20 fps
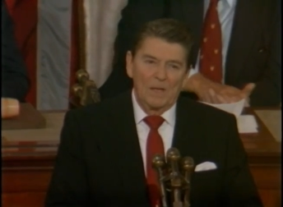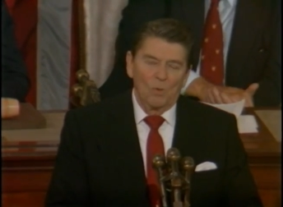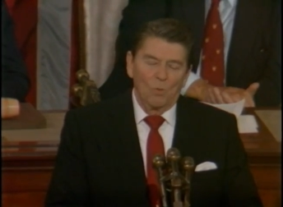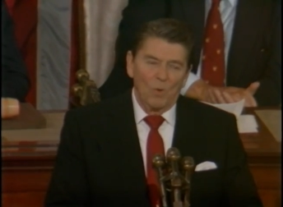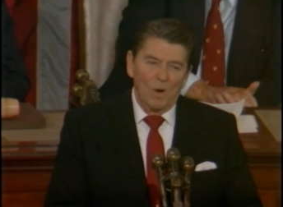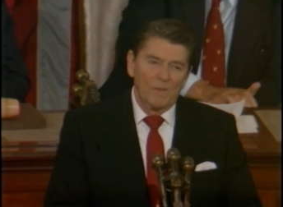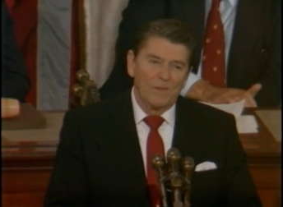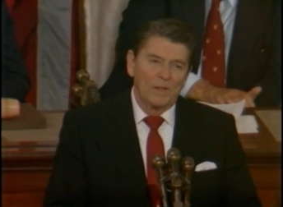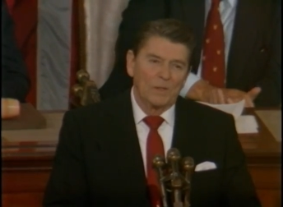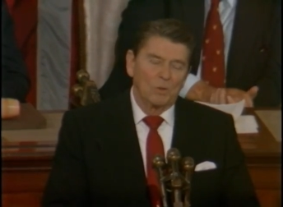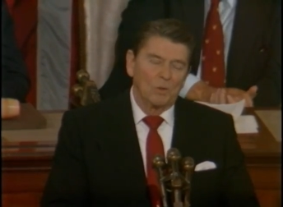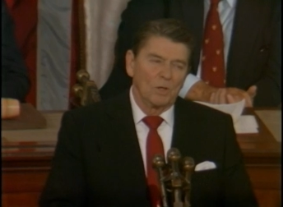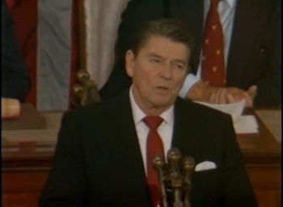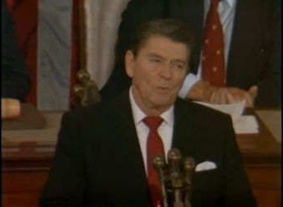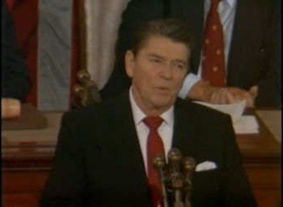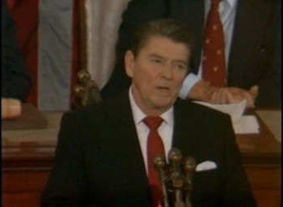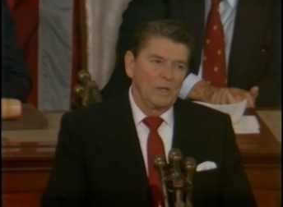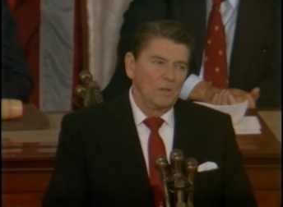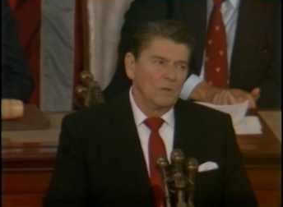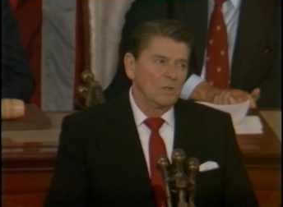one that could
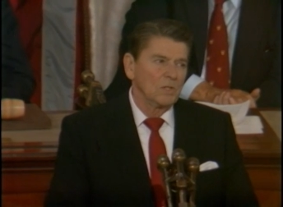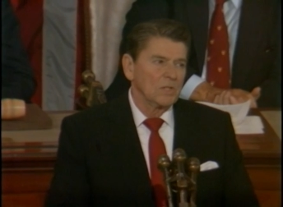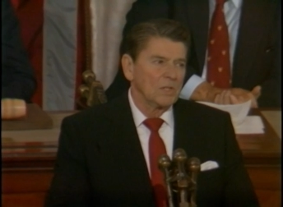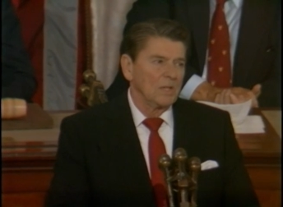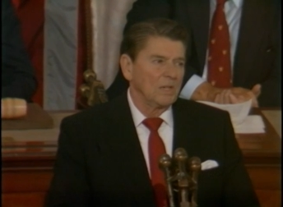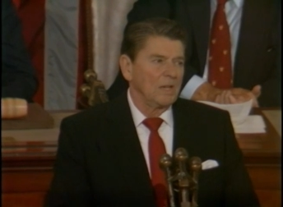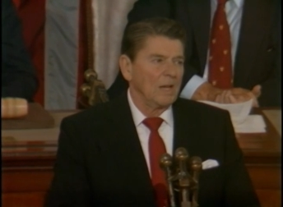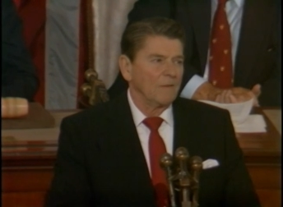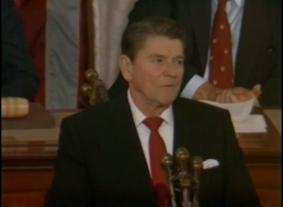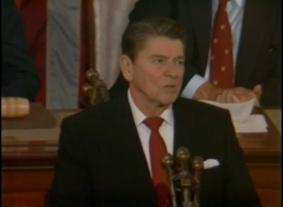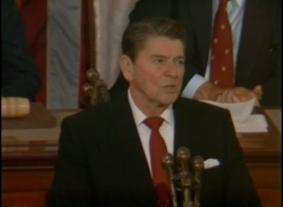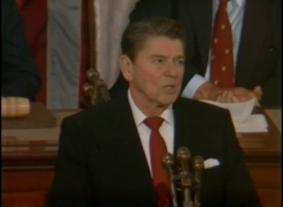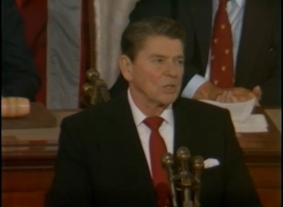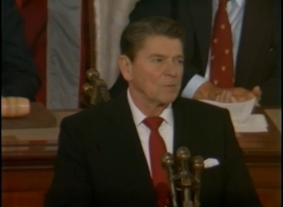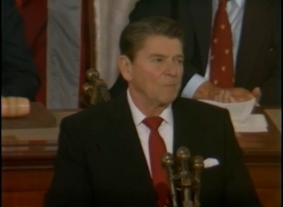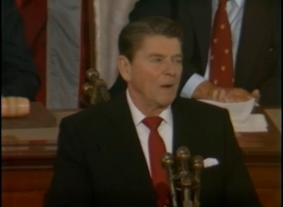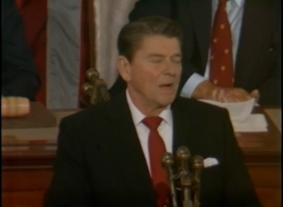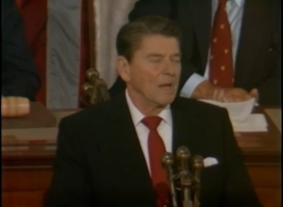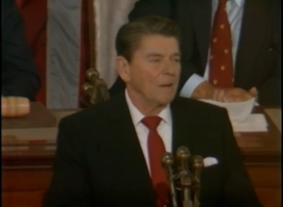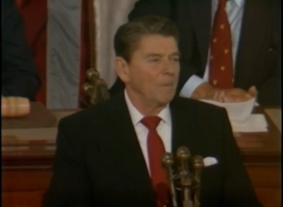reduce the
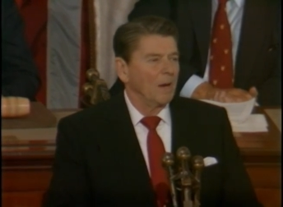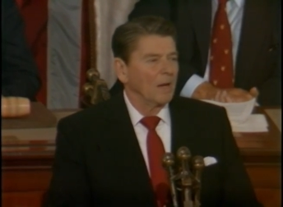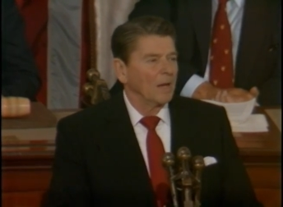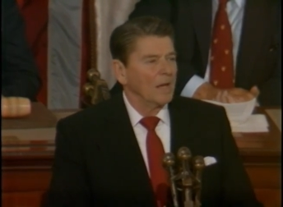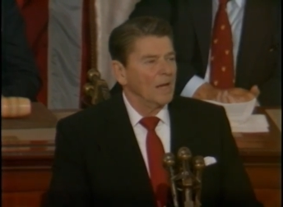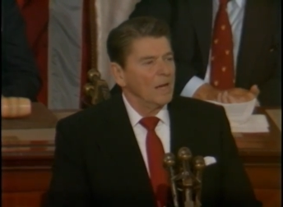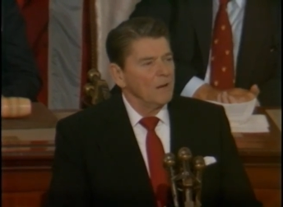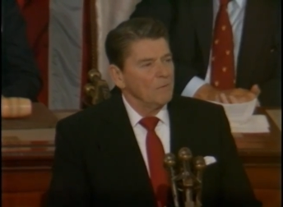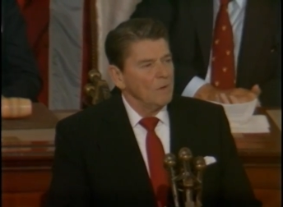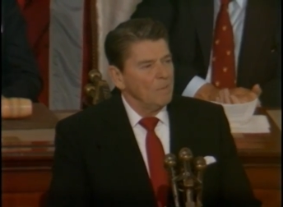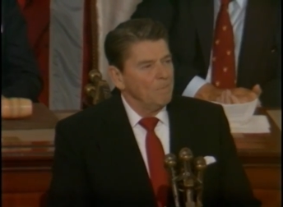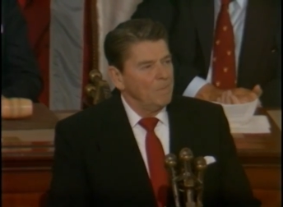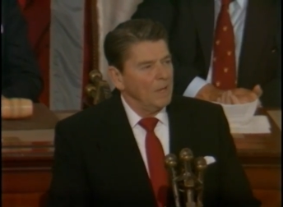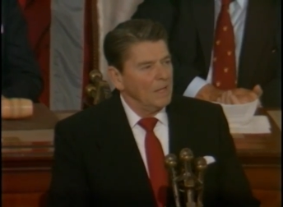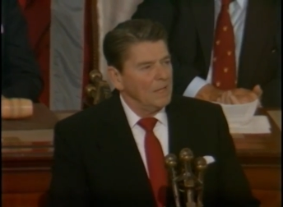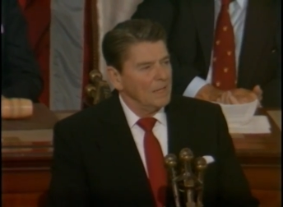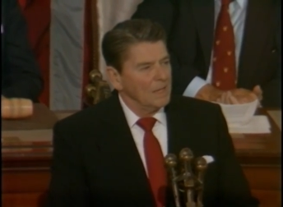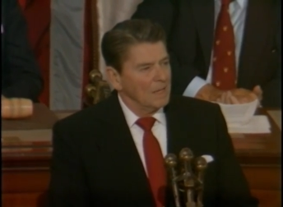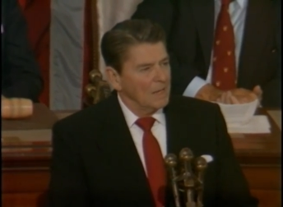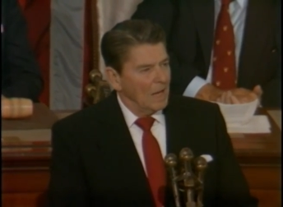deficits by about $100
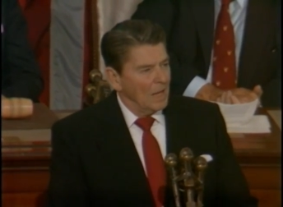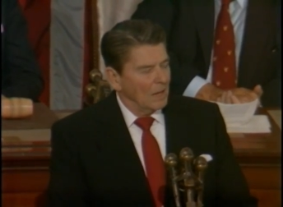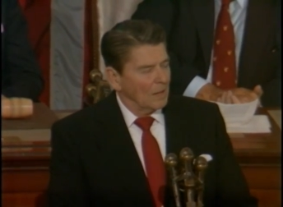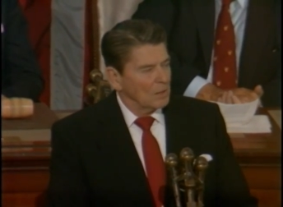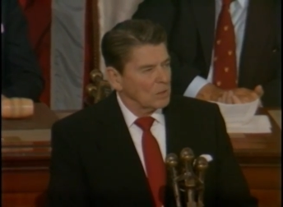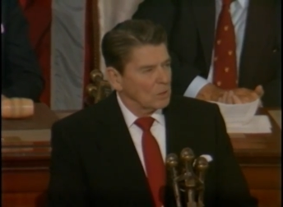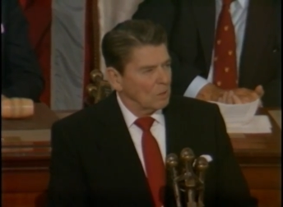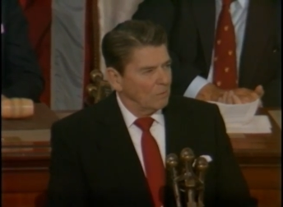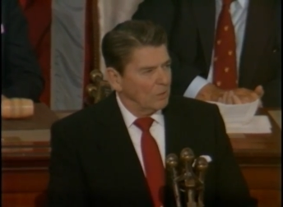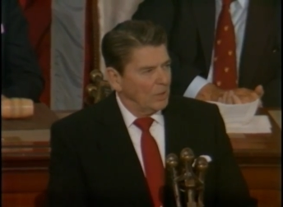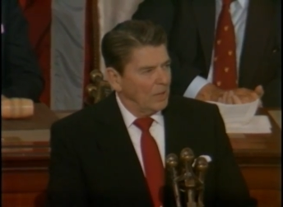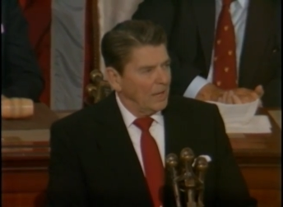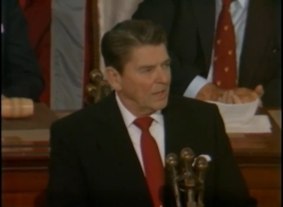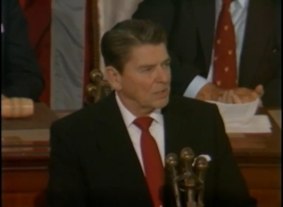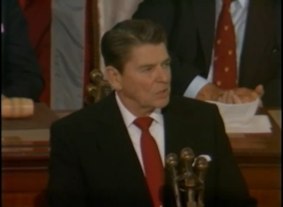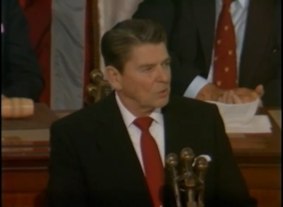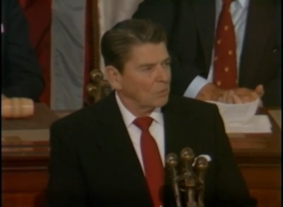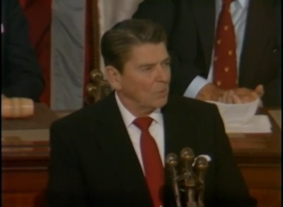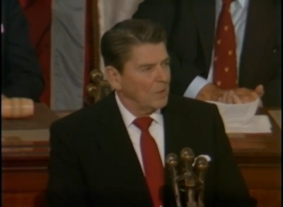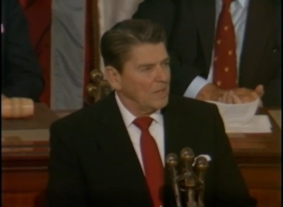billion over the
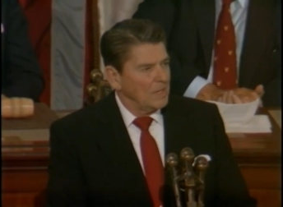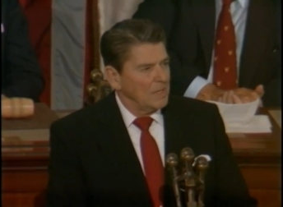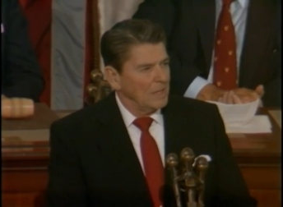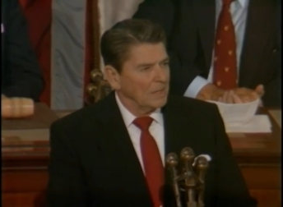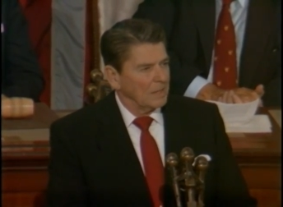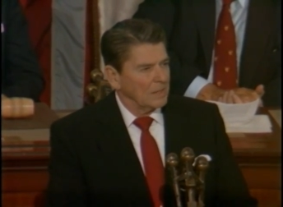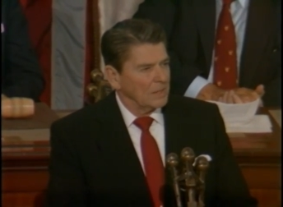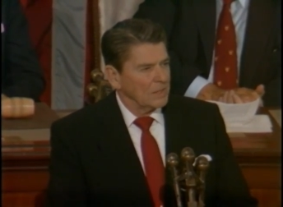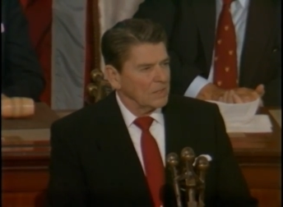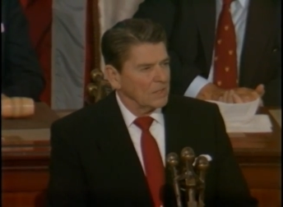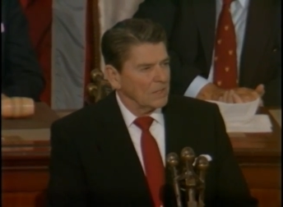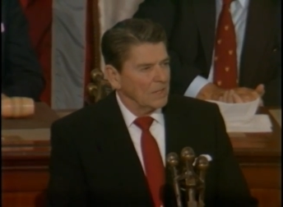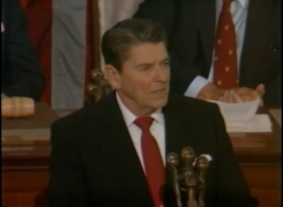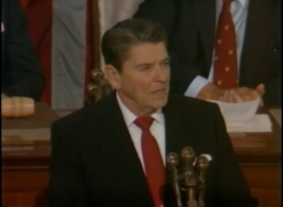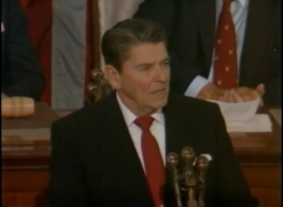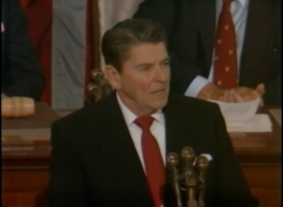next three years.